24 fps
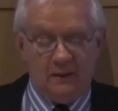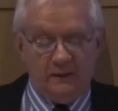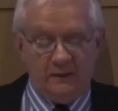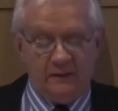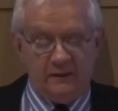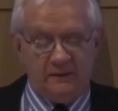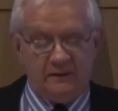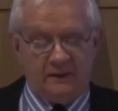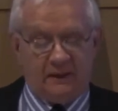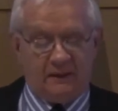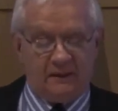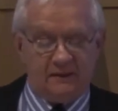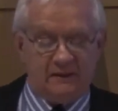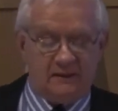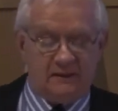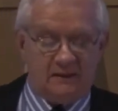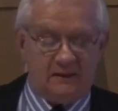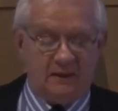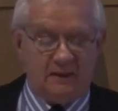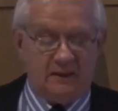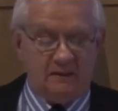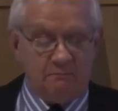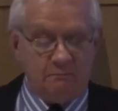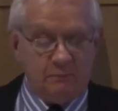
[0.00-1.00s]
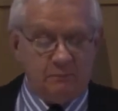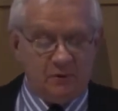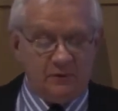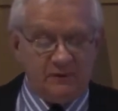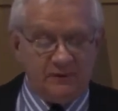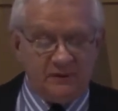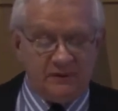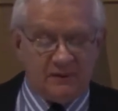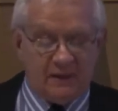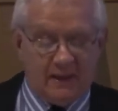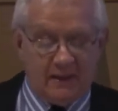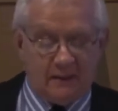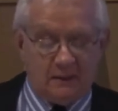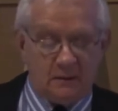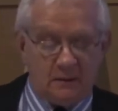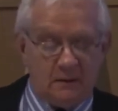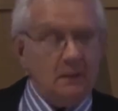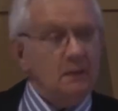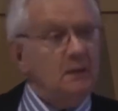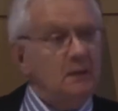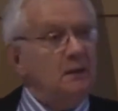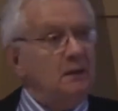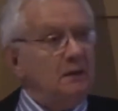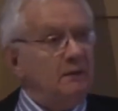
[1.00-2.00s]
60%
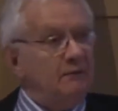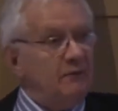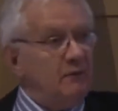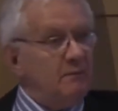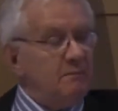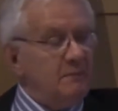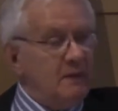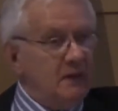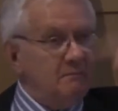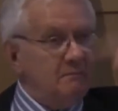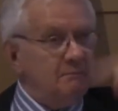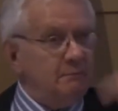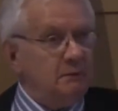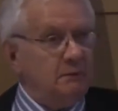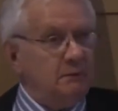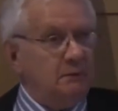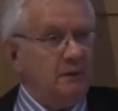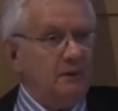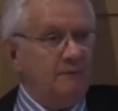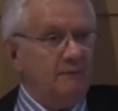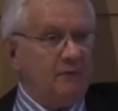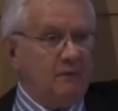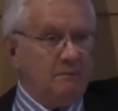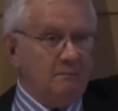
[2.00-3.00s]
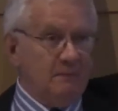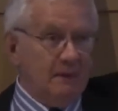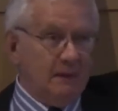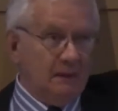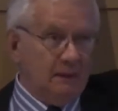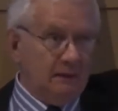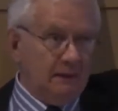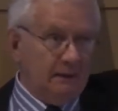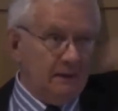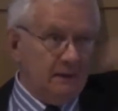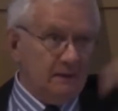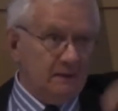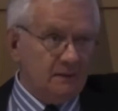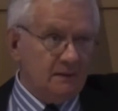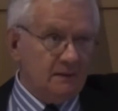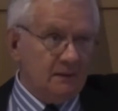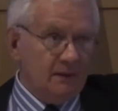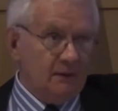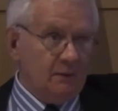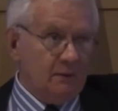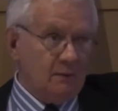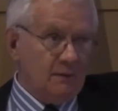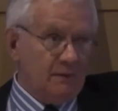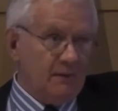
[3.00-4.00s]
of the people of the Middle East
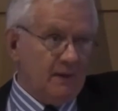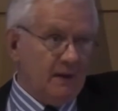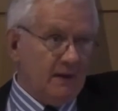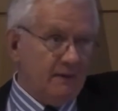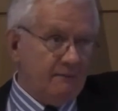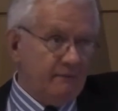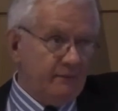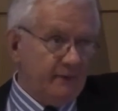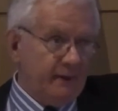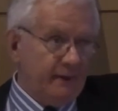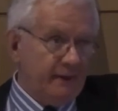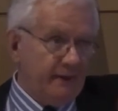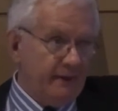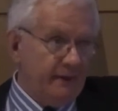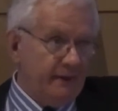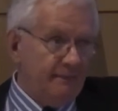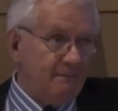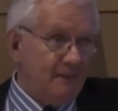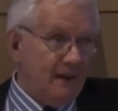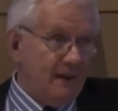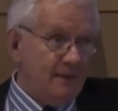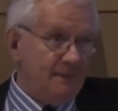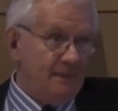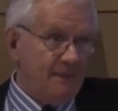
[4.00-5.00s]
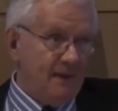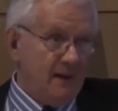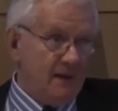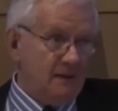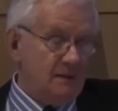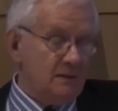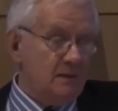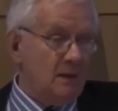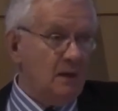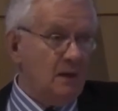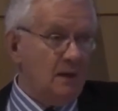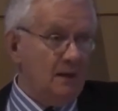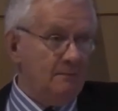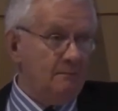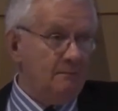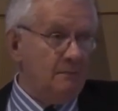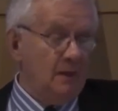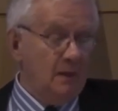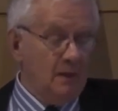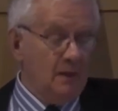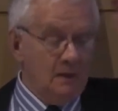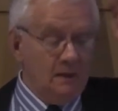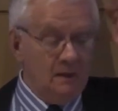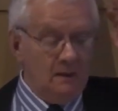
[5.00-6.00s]
and North Africa at that time
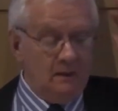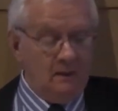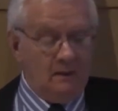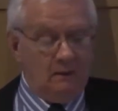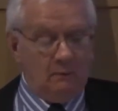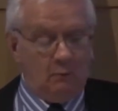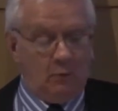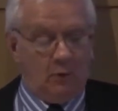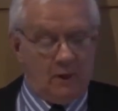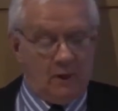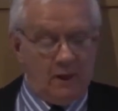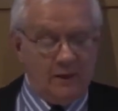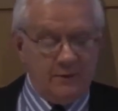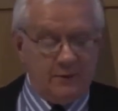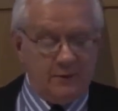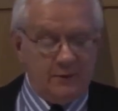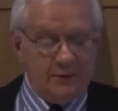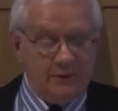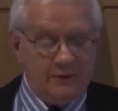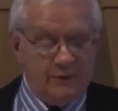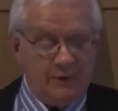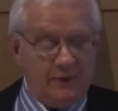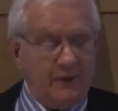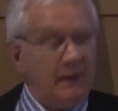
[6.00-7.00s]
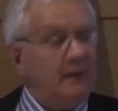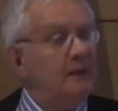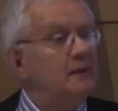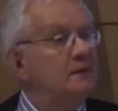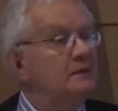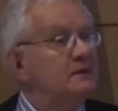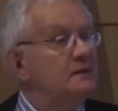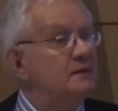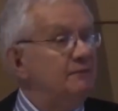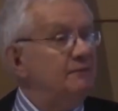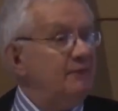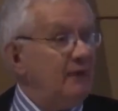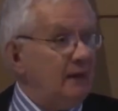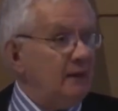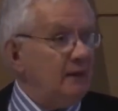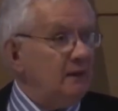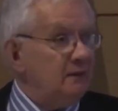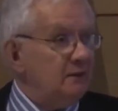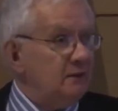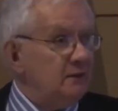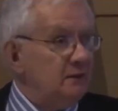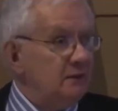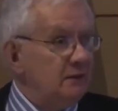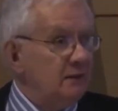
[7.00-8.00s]
were under 30 years of
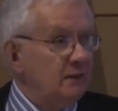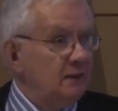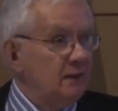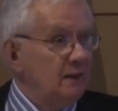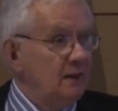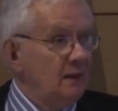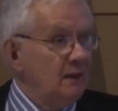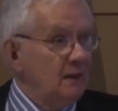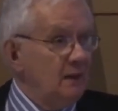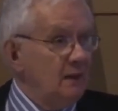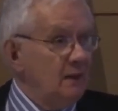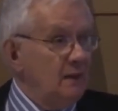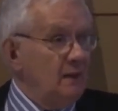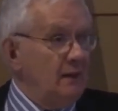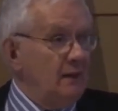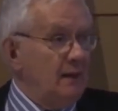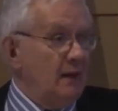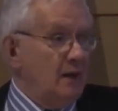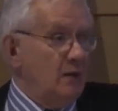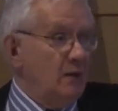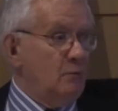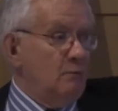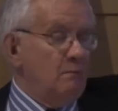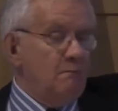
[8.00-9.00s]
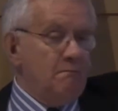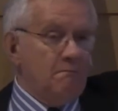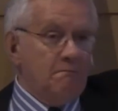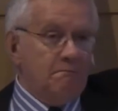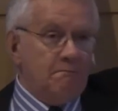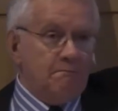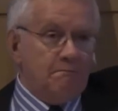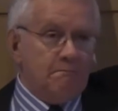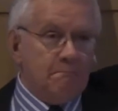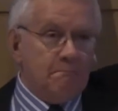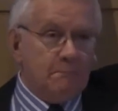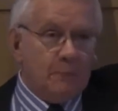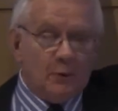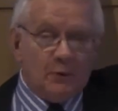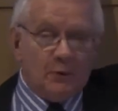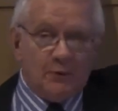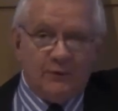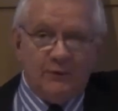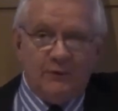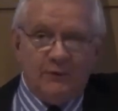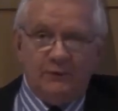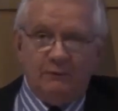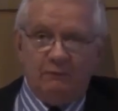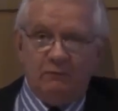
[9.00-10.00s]
age. Now,
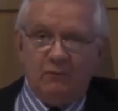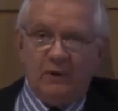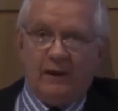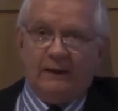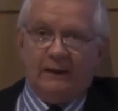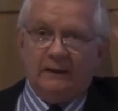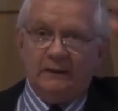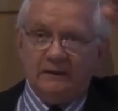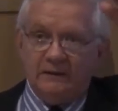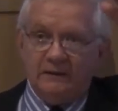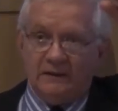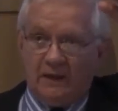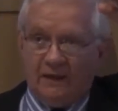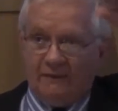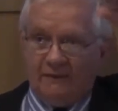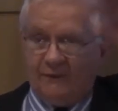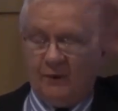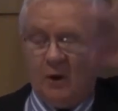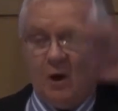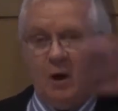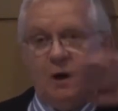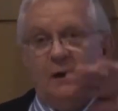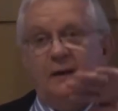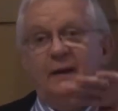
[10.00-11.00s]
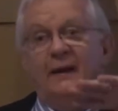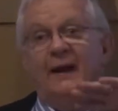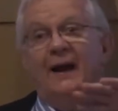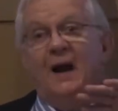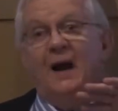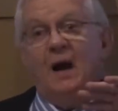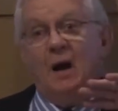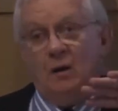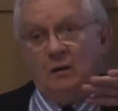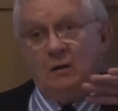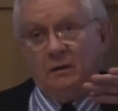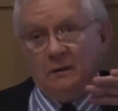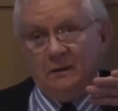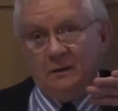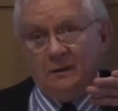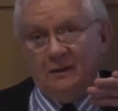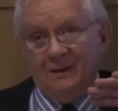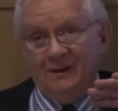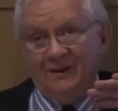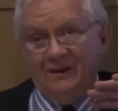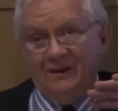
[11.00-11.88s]
birth rates have gone down,